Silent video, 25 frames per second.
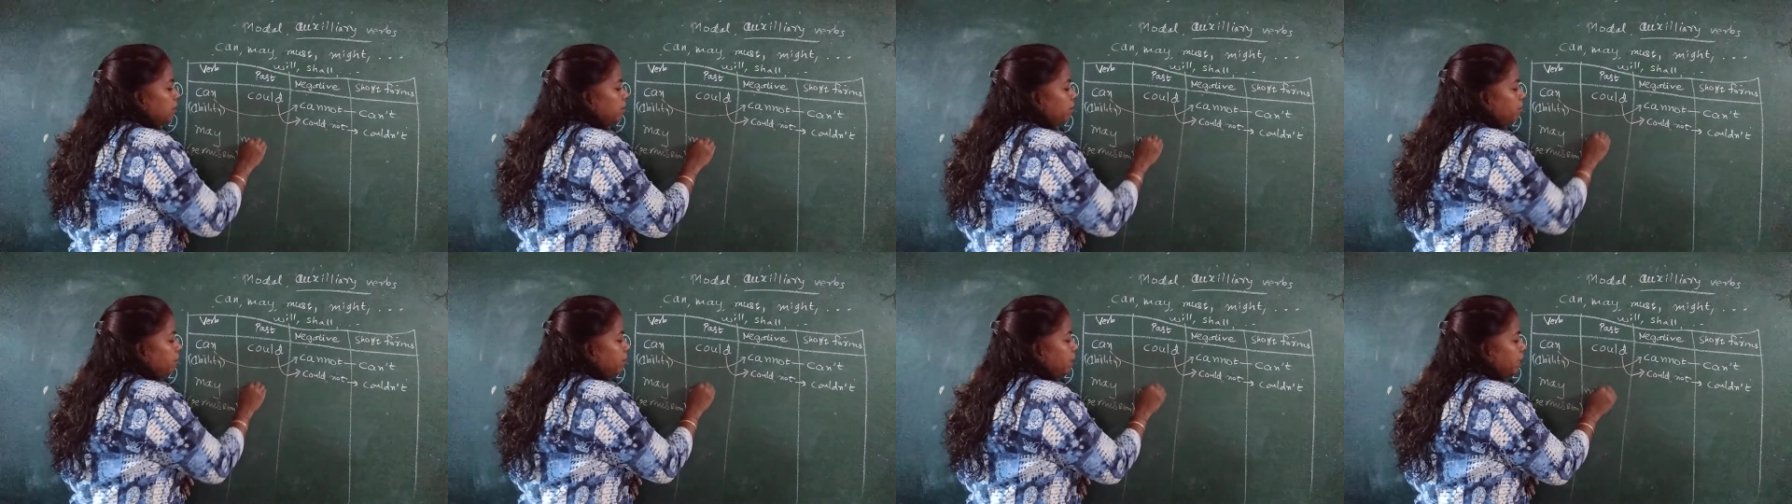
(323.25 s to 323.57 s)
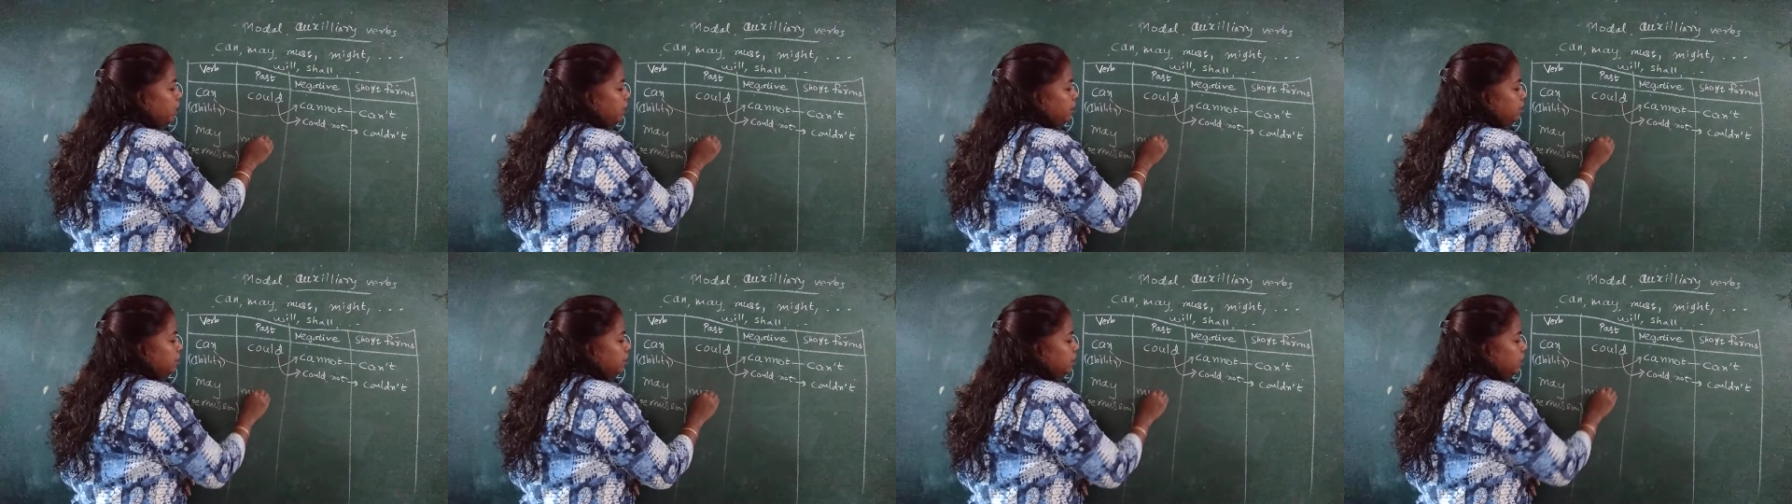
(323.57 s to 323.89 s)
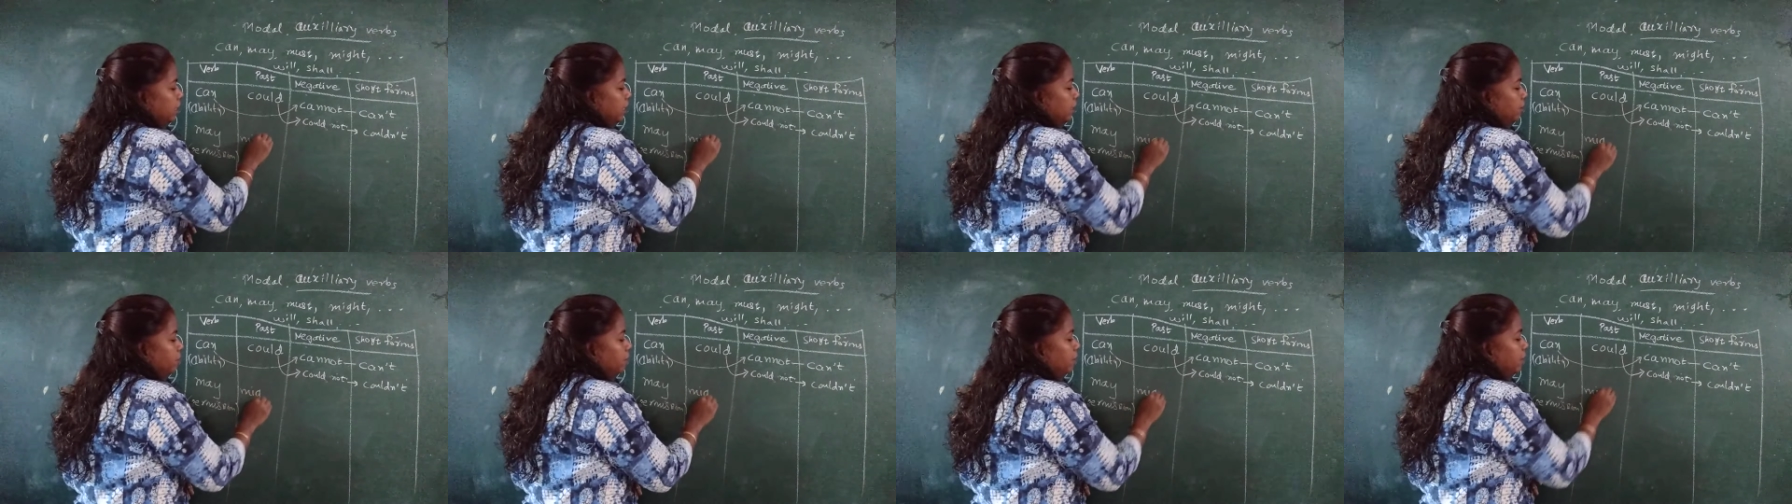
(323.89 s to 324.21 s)
Might.
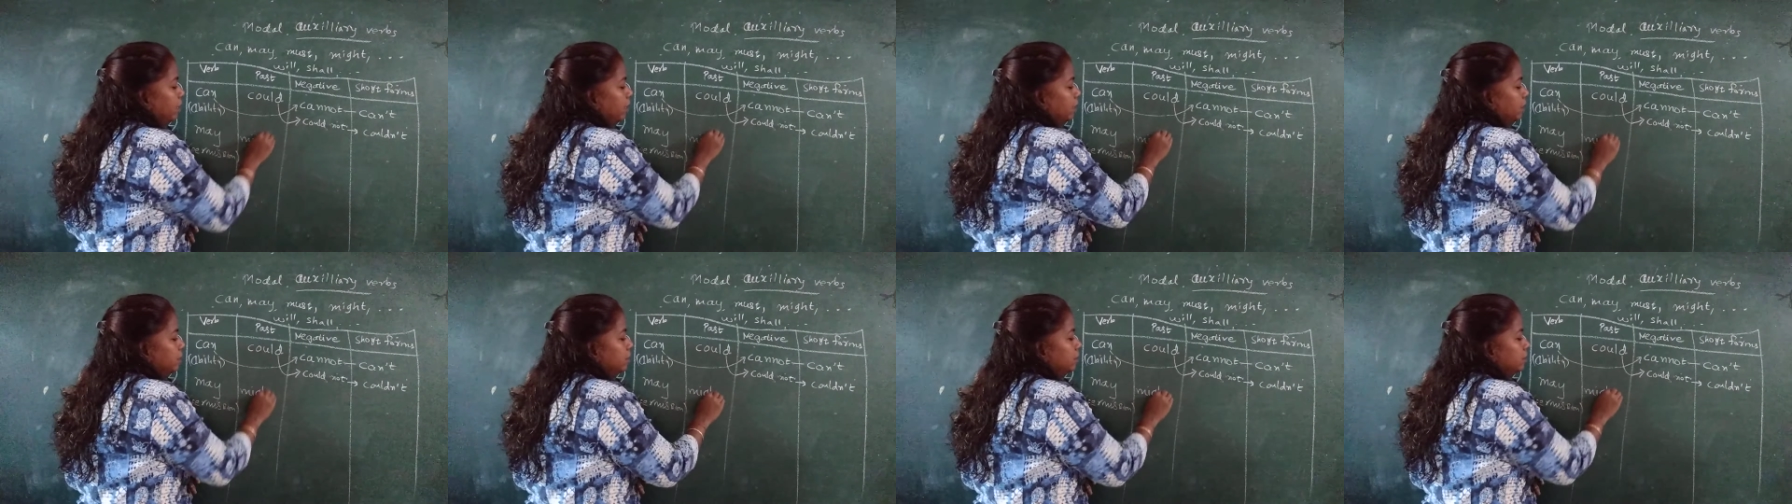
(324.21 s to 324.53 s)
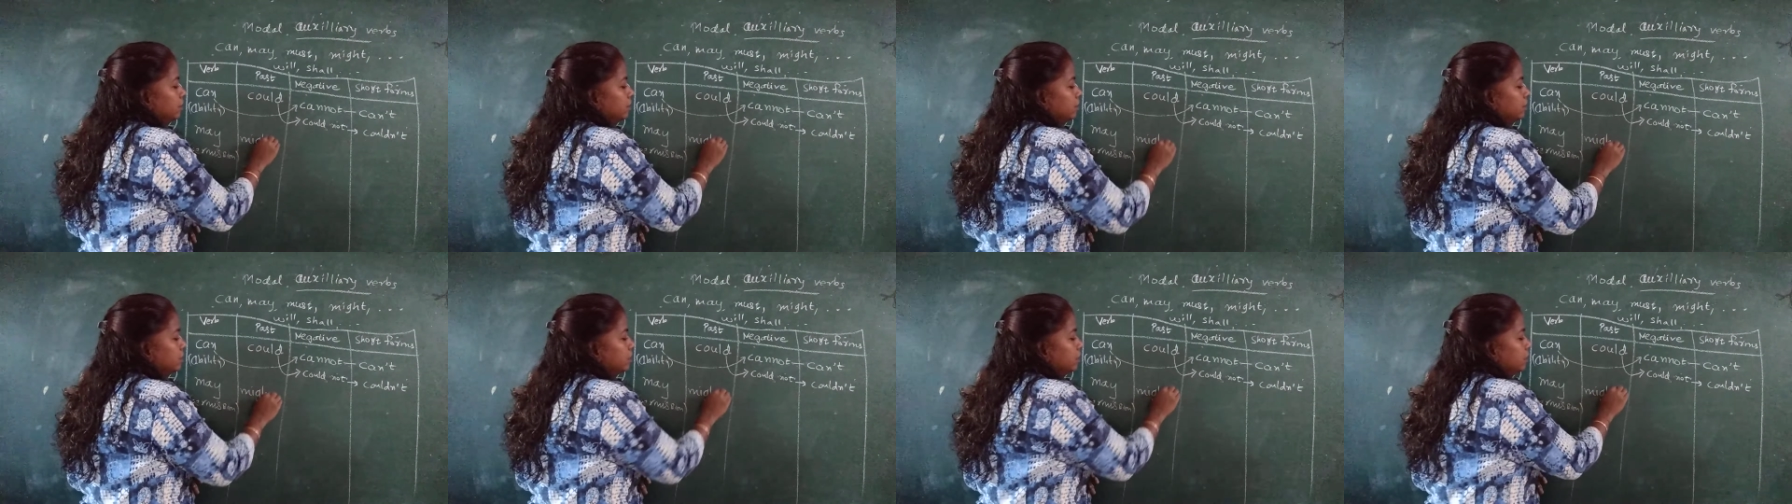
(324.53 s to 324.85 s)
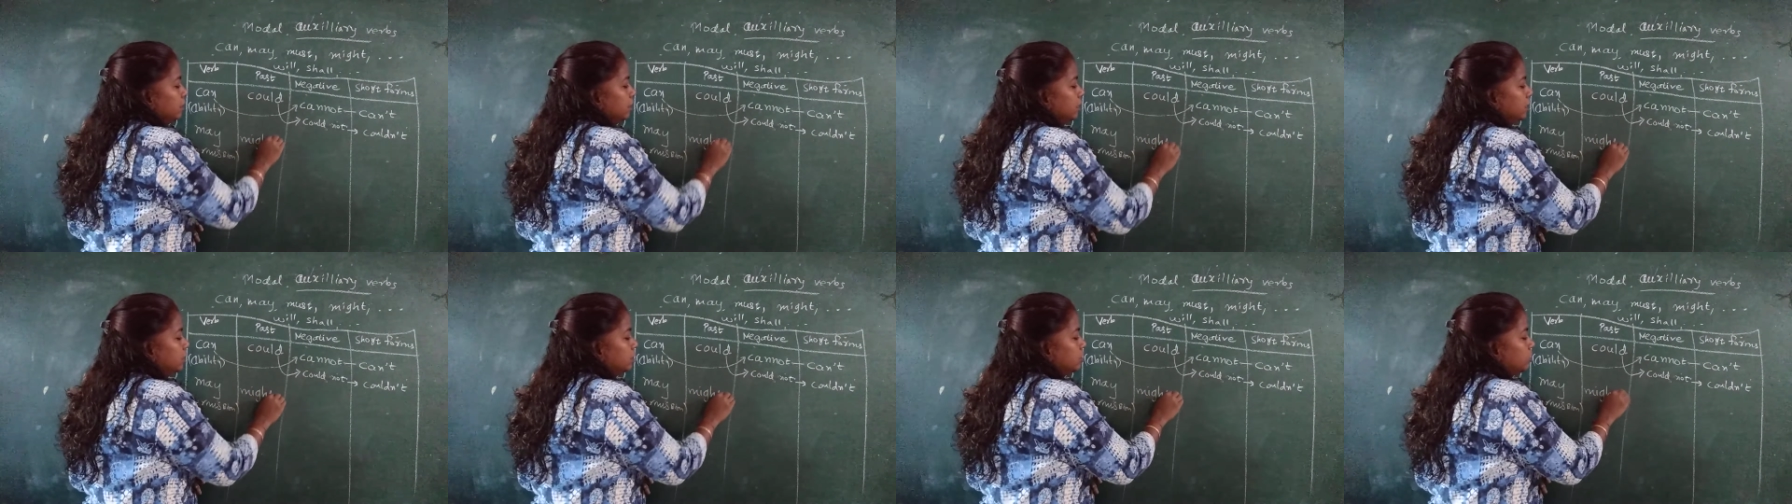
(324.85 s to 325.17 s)

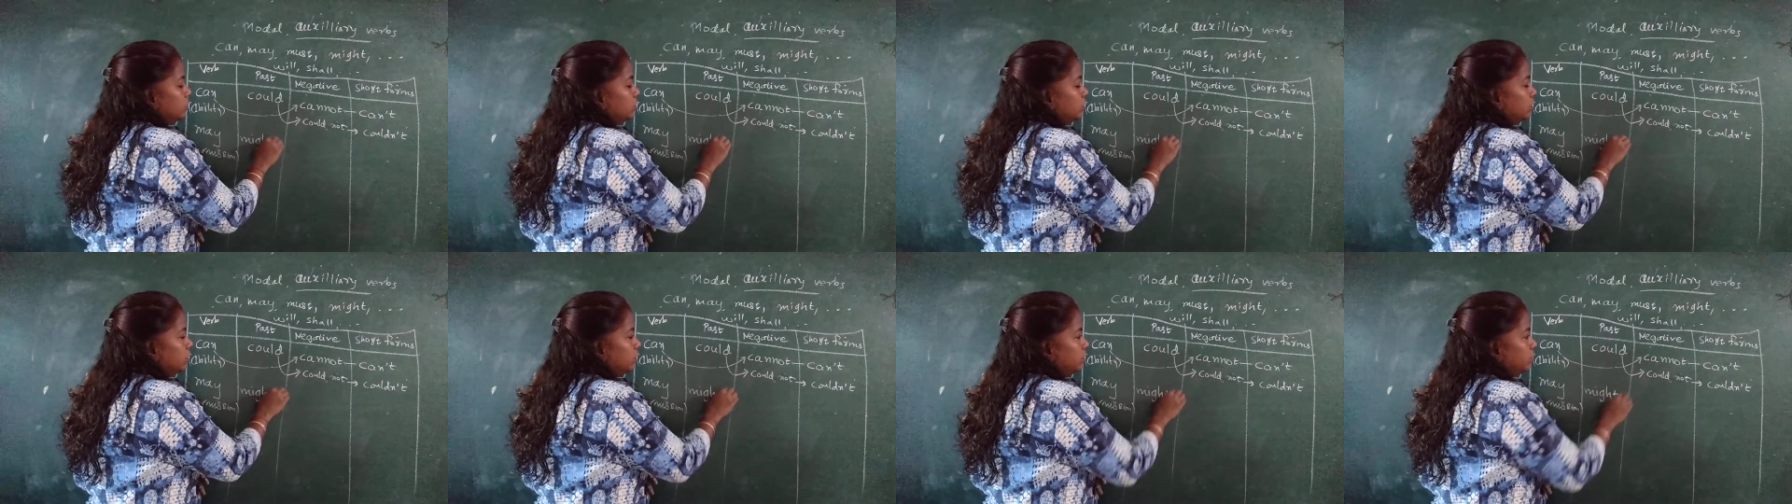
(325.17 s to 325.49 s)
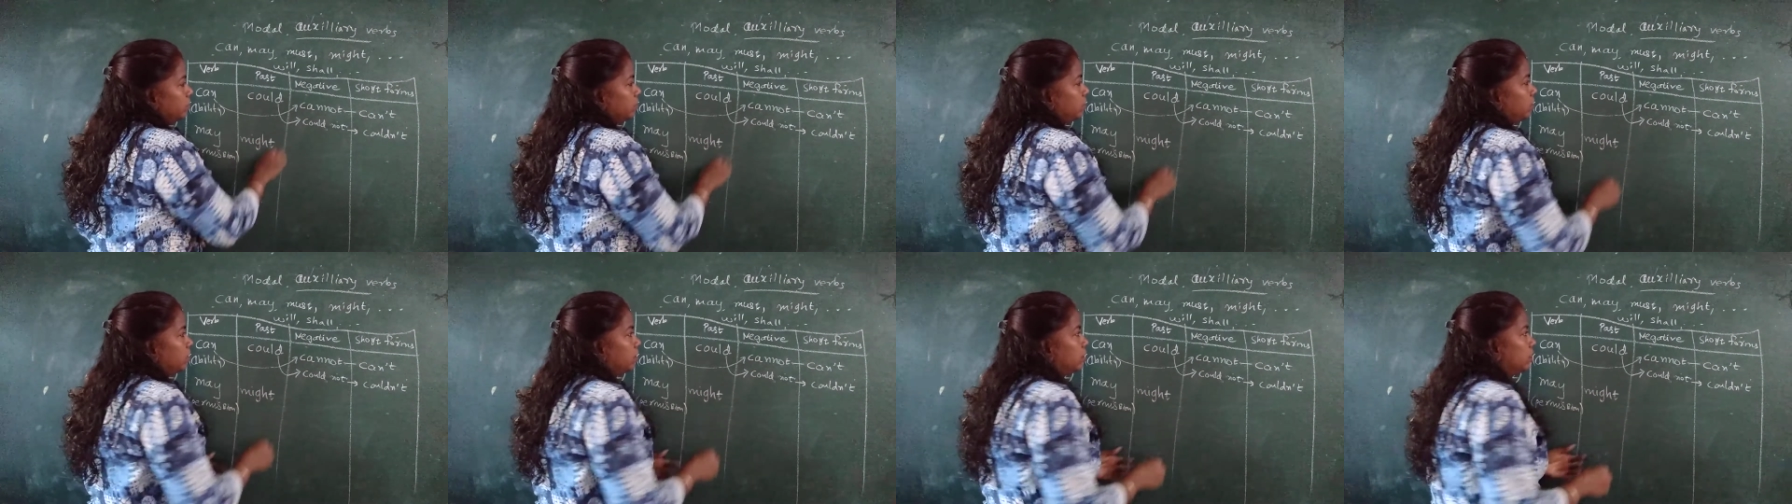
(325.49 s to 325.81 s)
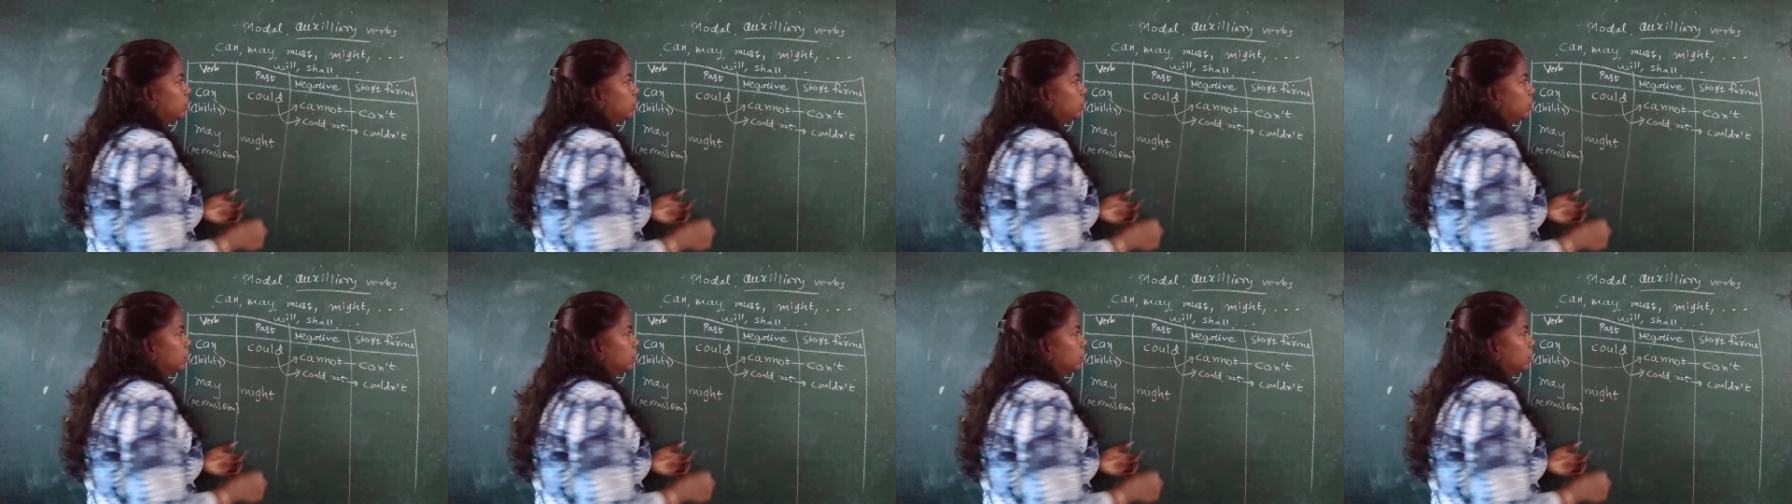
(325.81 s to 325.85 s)
M-I-G-H-T.